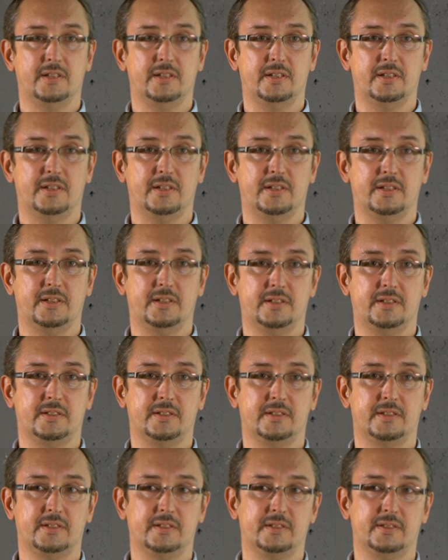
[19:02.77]
What they have
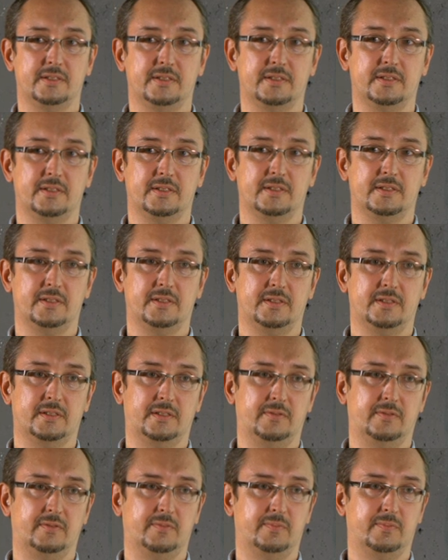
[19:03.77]
already done and
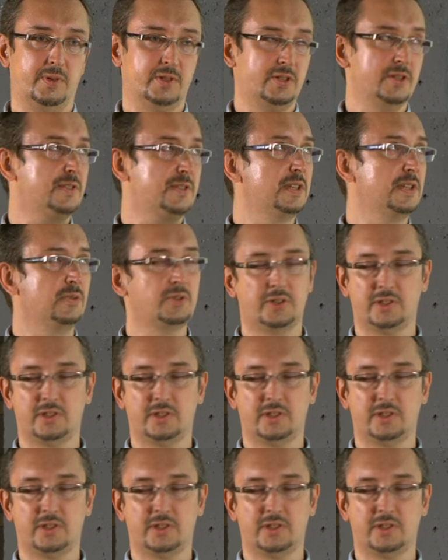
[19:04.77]
generally share,